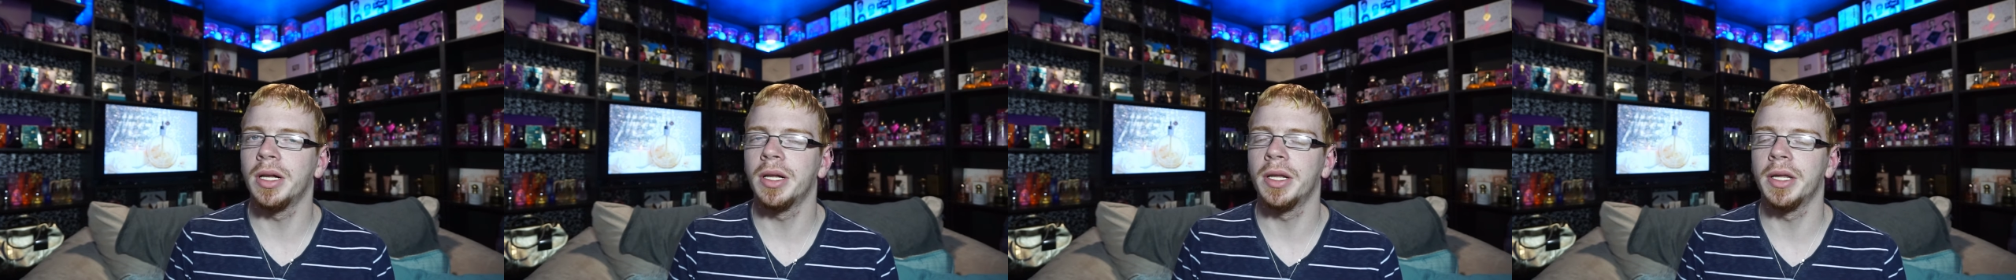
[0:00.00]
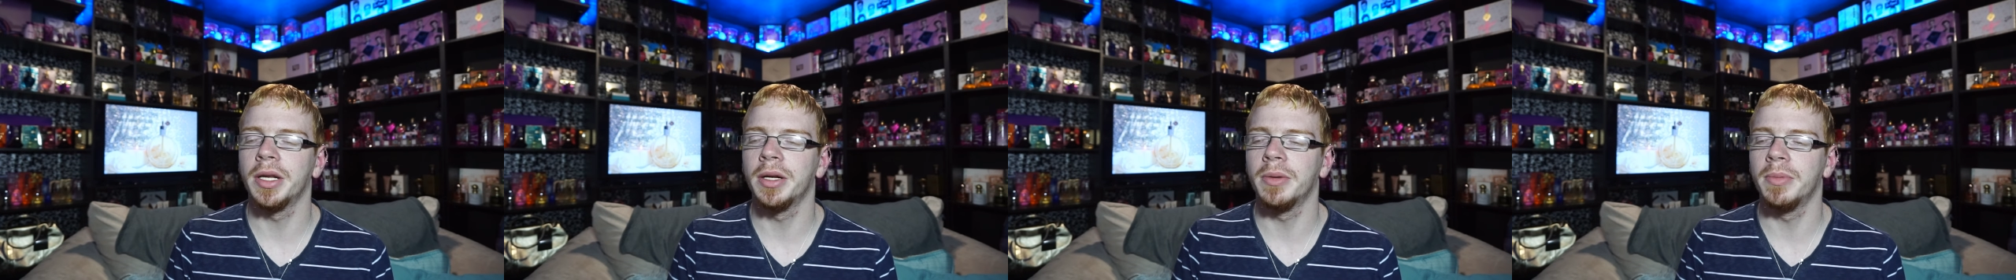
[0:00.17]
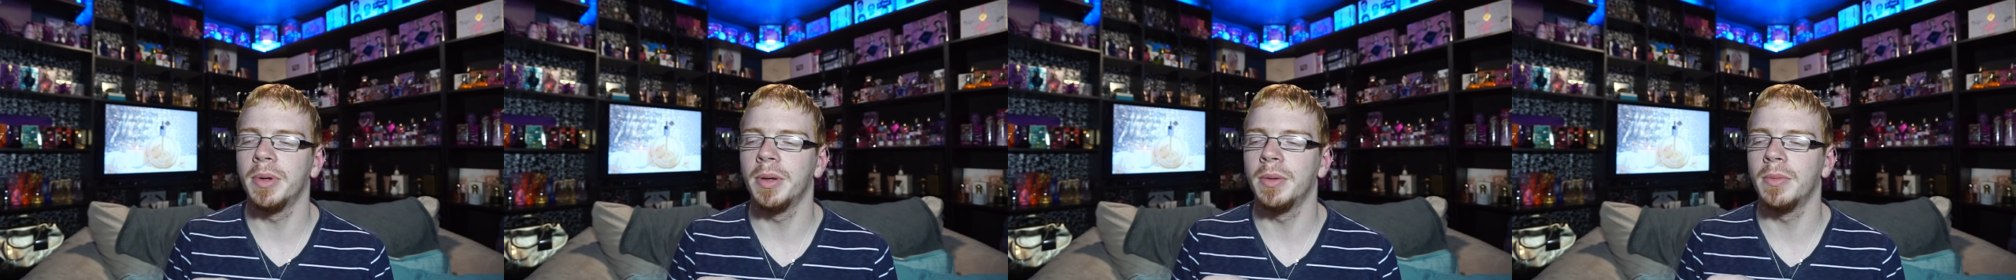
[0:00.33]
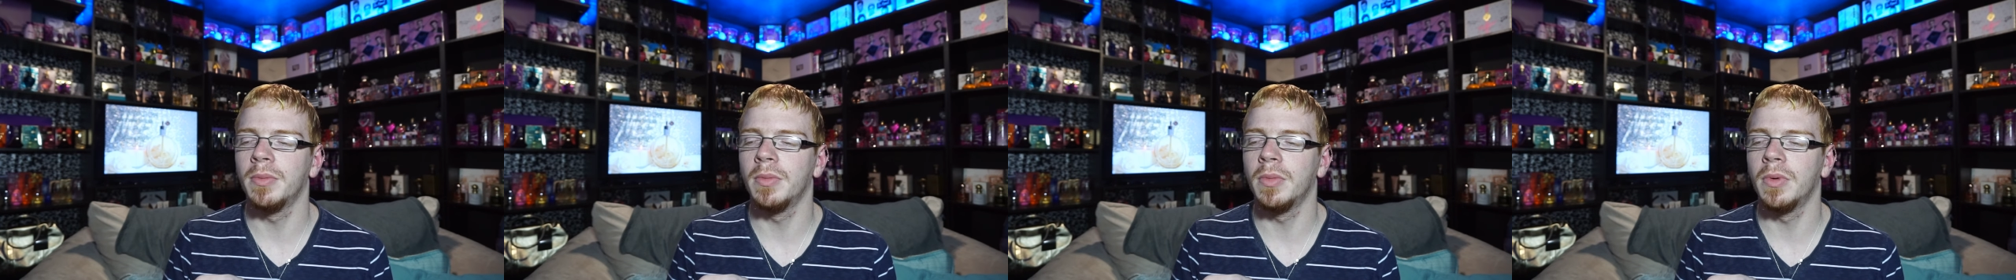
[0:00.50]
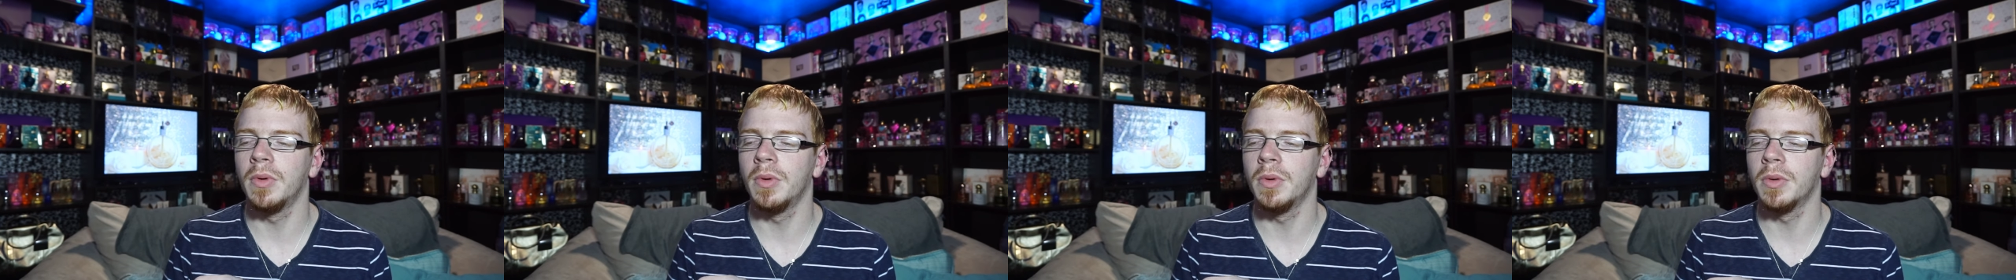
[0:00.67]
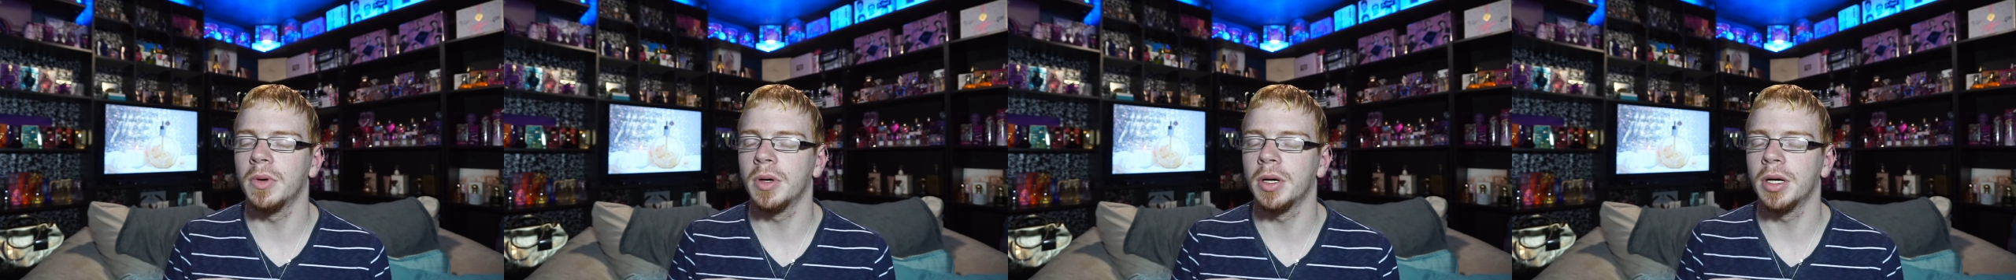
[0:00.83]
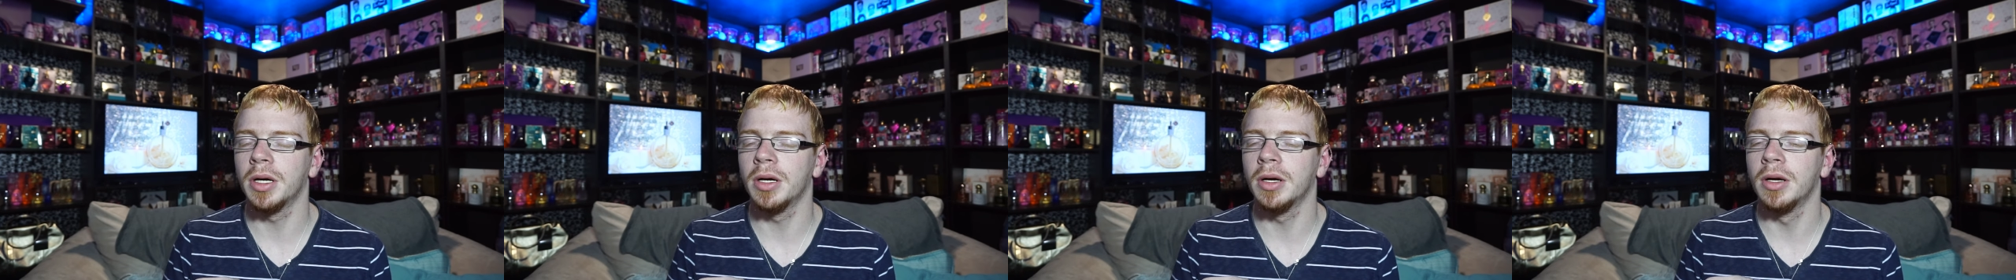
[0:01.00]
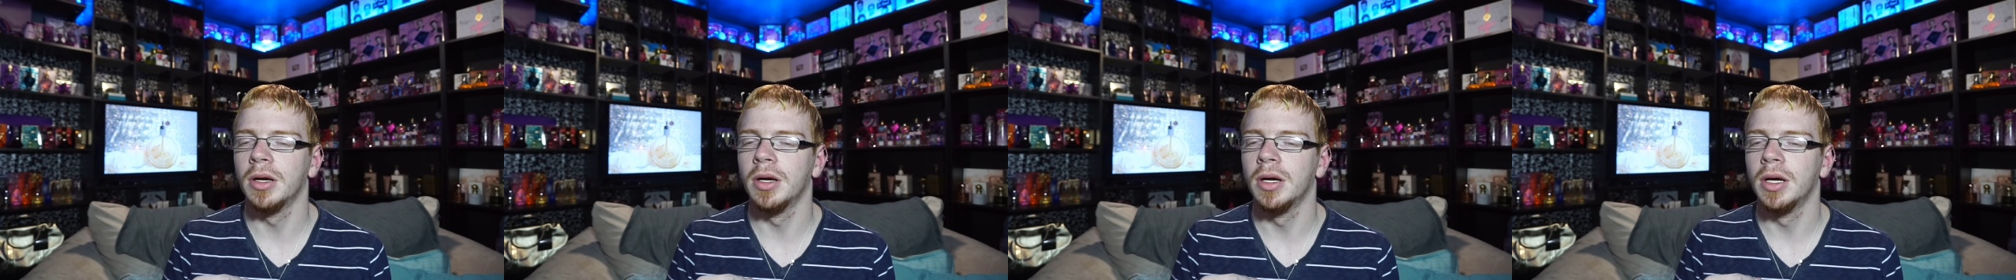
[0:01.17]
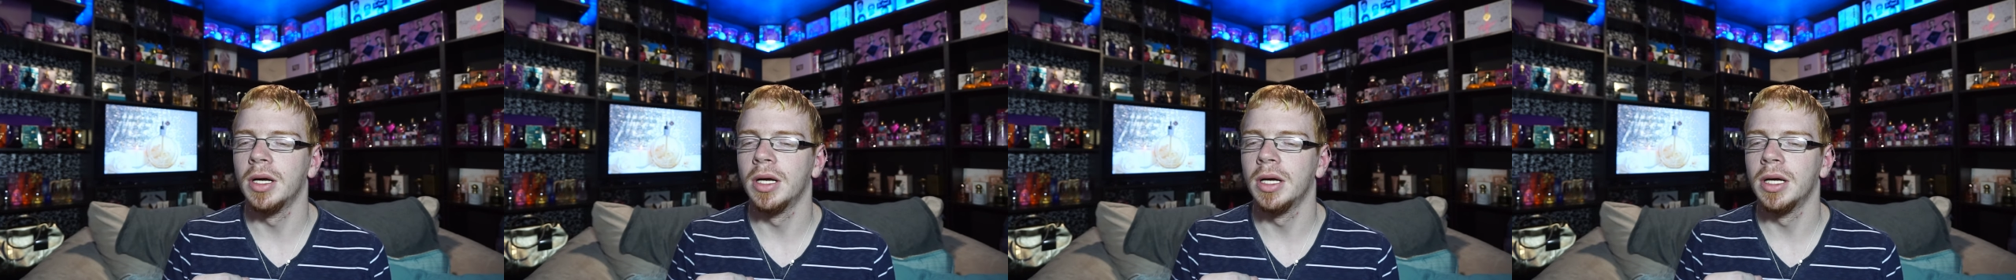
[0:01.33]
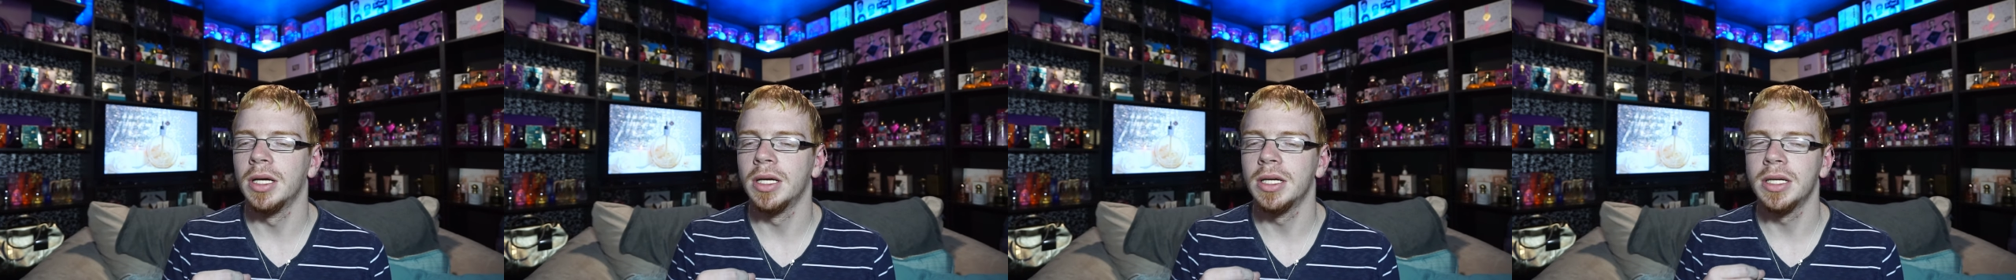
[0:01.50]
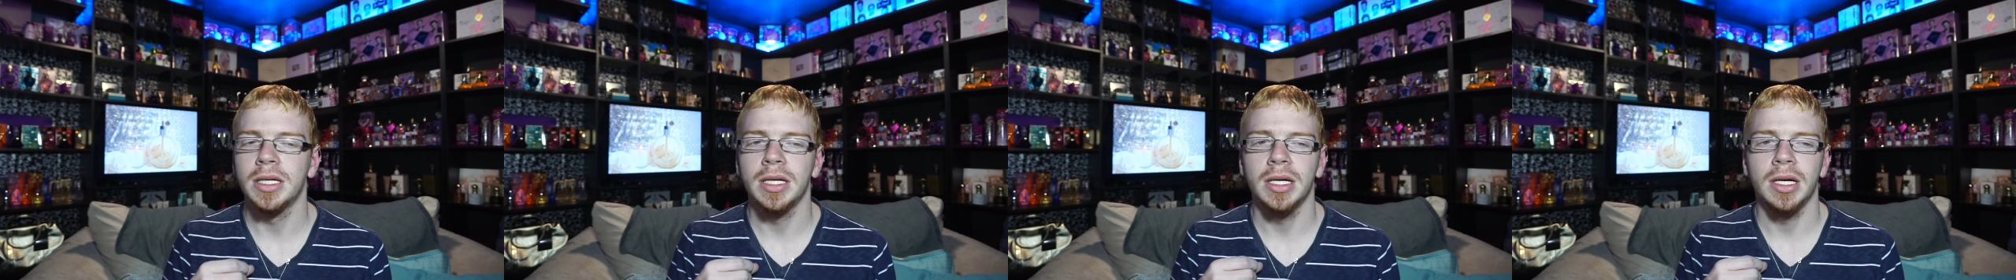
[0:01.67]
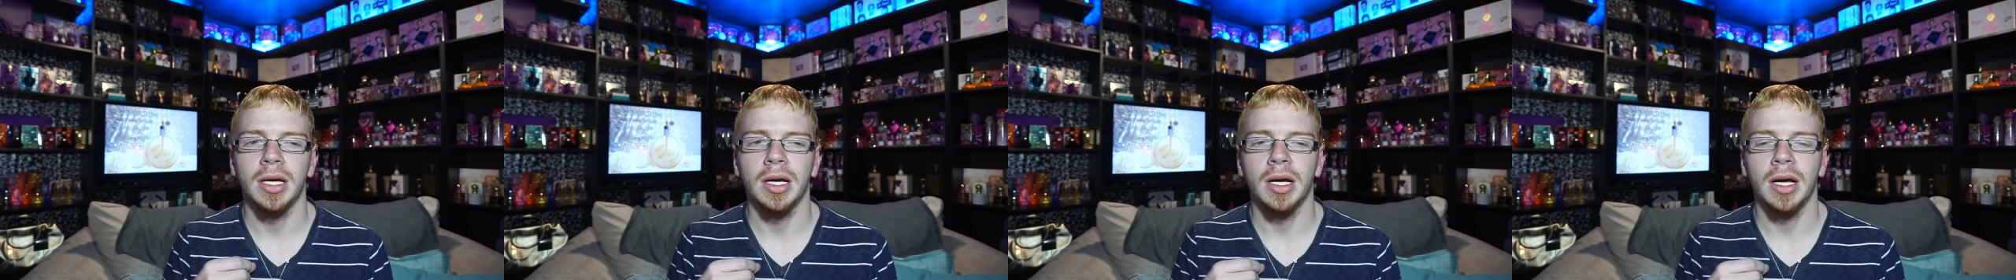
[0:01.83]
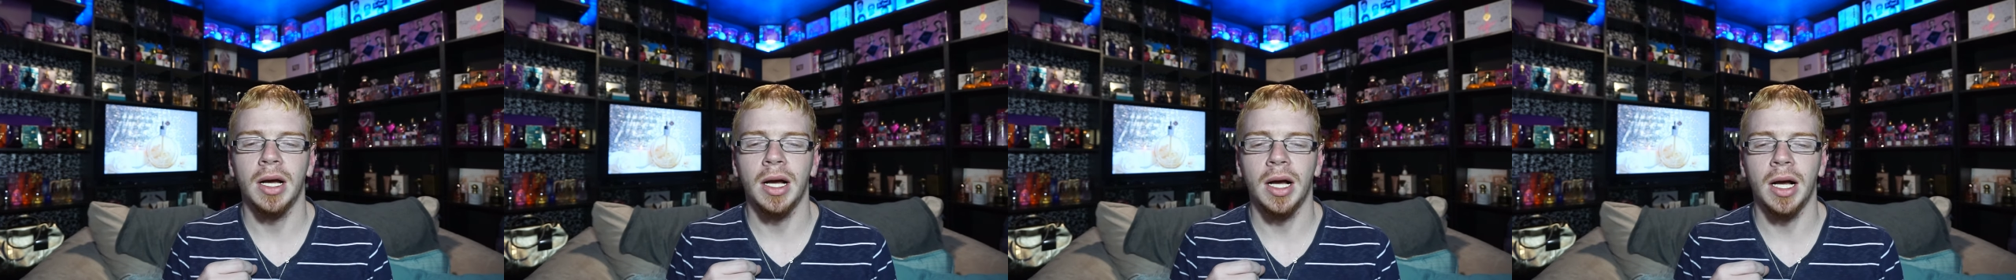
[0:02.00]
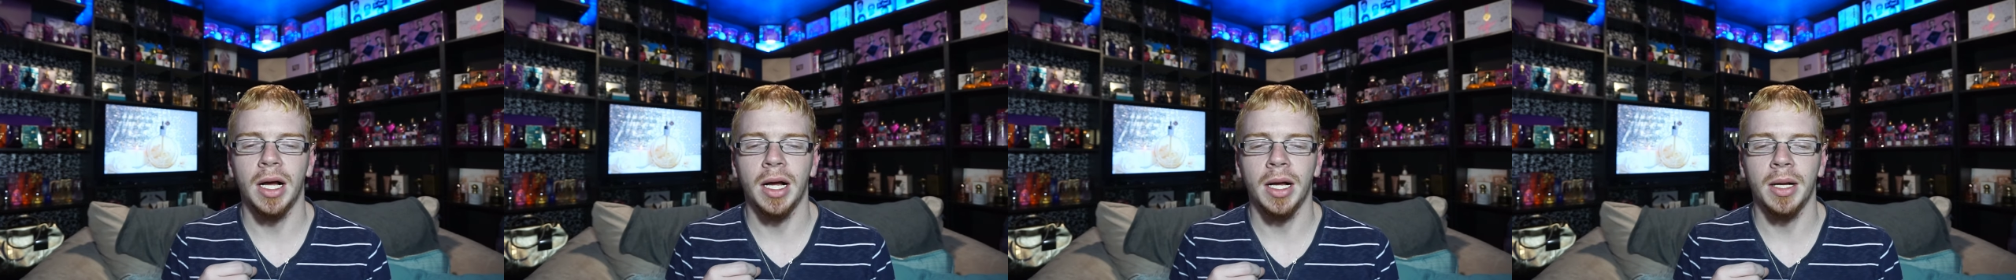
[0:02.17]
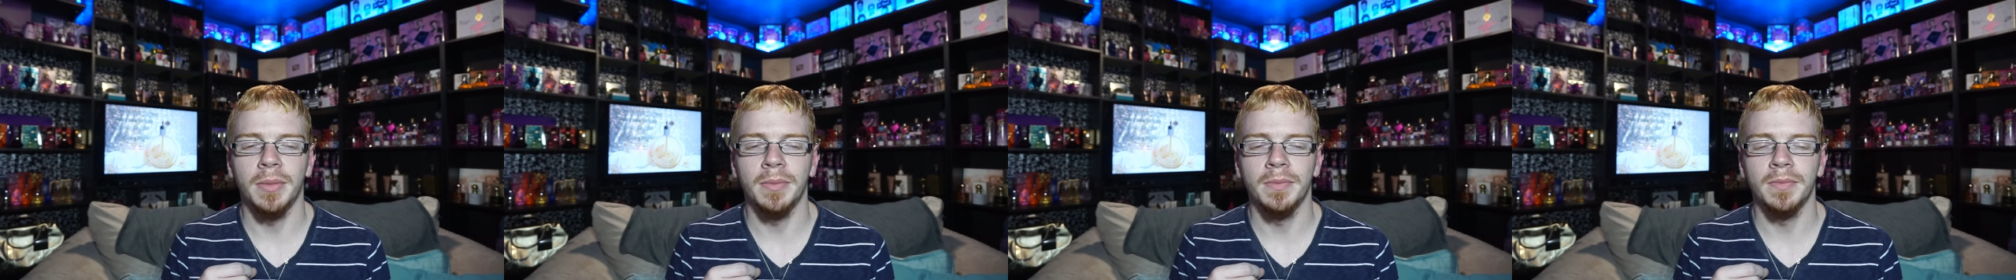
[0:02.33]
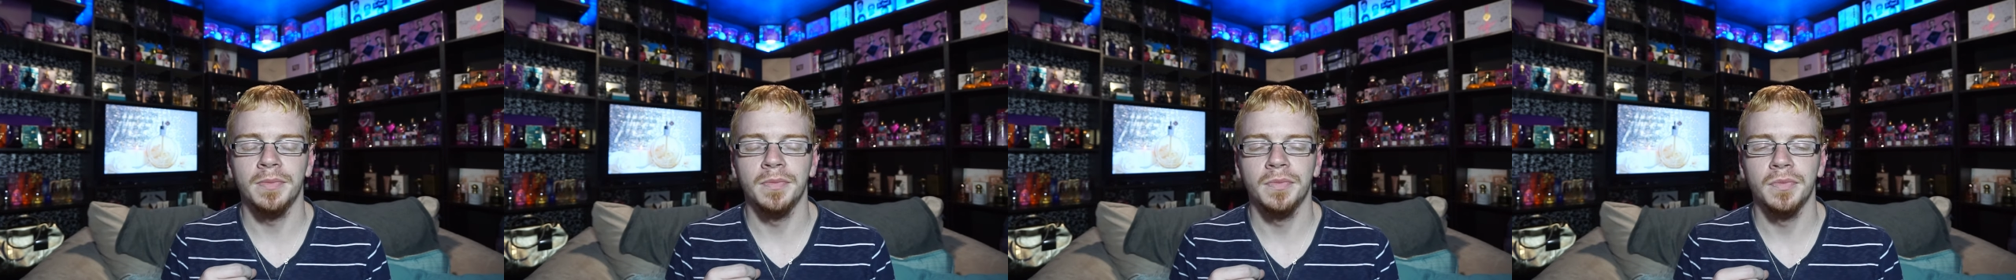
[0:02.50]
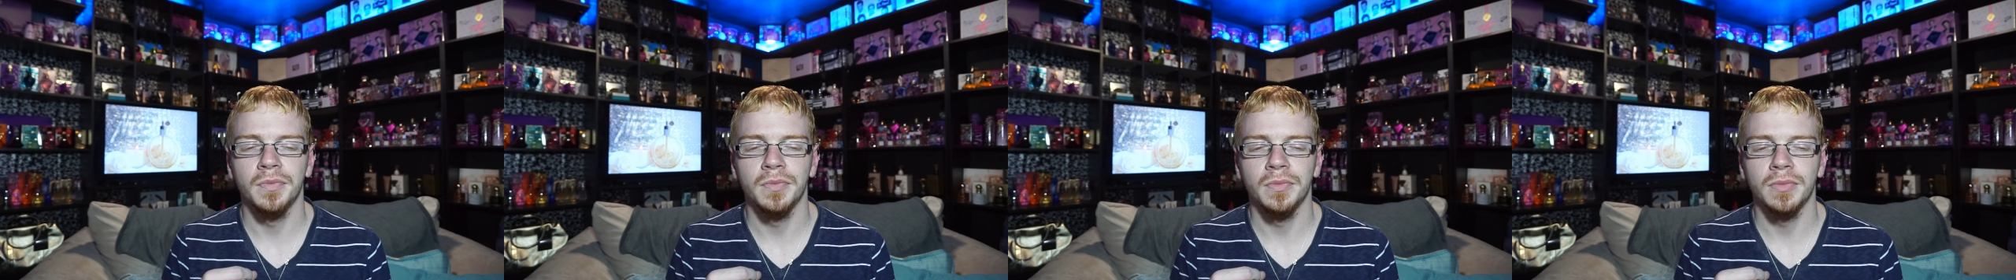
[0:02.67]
a little bit more um